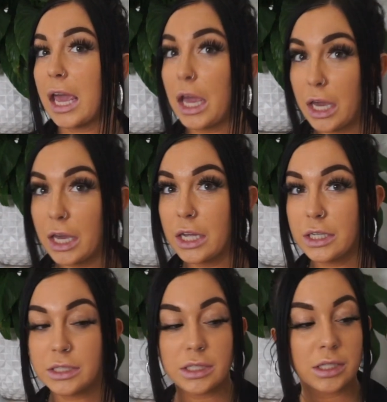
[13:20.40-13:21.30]

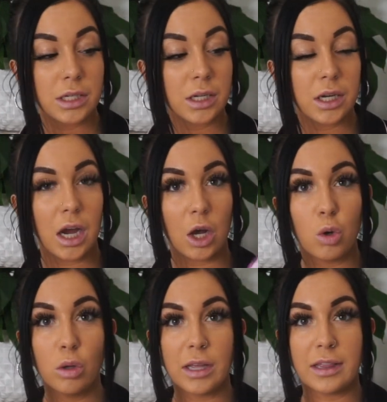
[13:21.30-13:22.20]
and a
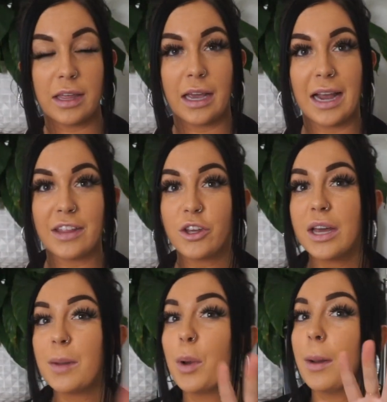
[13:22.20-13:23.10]
cooling thing. I thought you
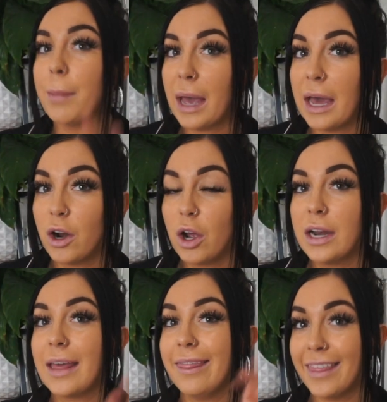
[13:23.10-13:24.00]
had to put a pad on
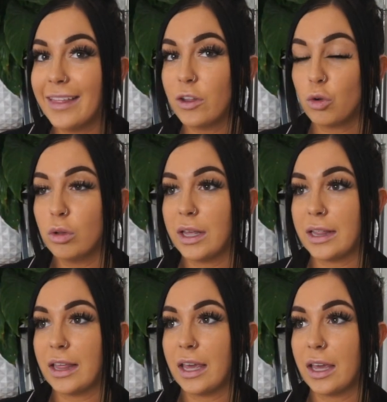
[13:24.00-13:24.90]
and then the cooling
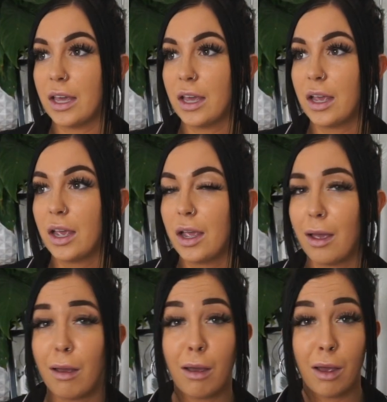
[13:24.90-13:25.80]

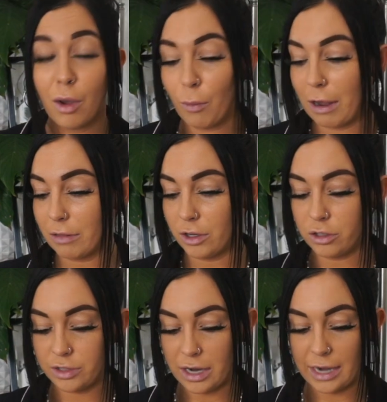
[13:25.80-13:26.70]
thing. Wow,
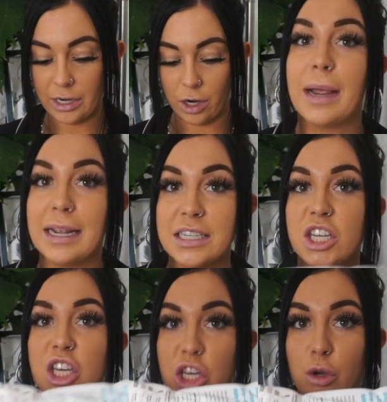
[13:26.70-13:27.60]
little did I know. It's
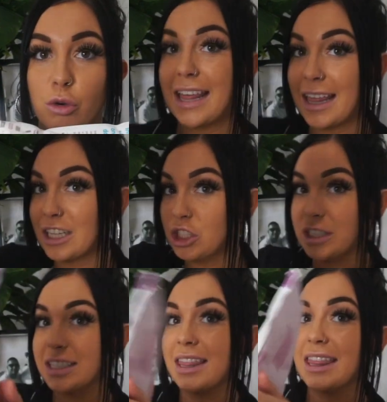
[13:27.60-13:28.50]
huge. She's
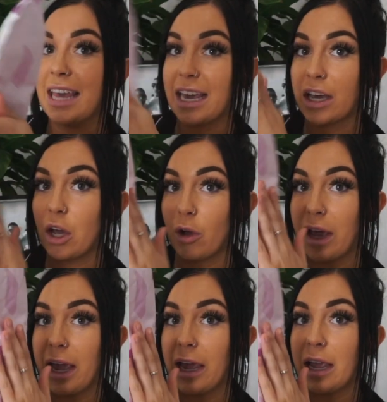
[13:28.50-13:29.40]
thick,
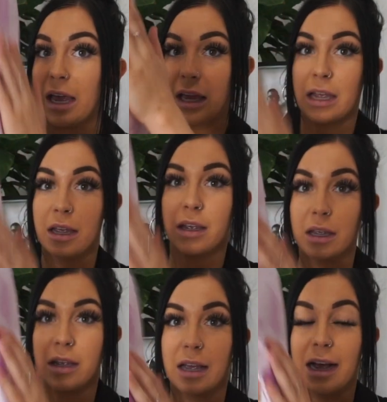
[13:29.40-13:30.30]
okay?
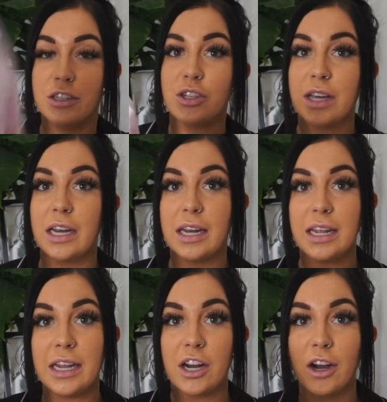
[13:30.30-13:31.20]
As you can
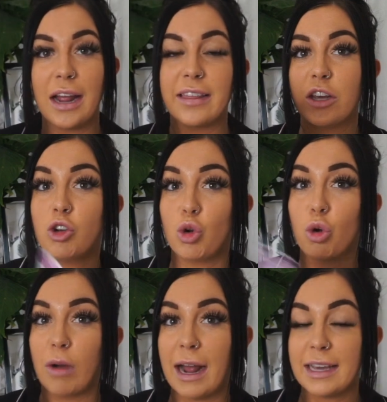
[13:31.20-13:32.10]
hear, I think you
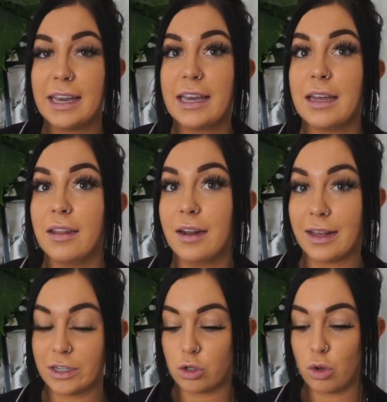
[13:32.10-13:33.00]
crack it and then it gets